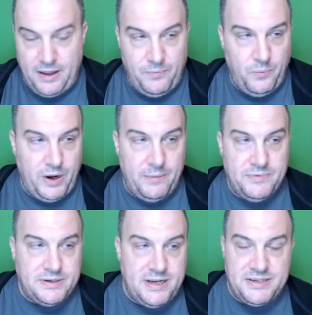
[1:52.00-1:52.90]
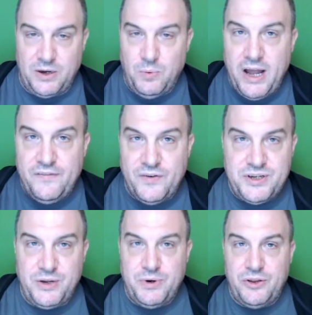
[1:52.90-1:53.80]
when I'm tasting wine,
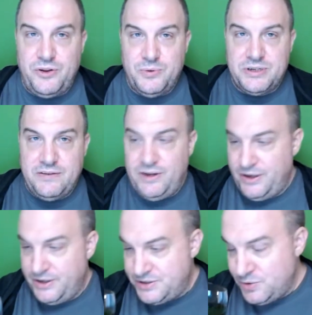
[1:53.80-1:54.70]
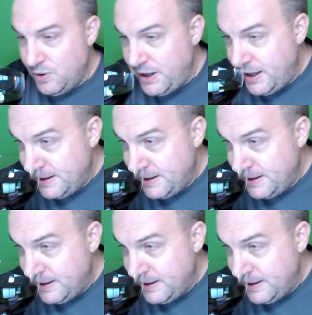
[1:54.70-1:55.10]
first thing you want to do is give it a good snort.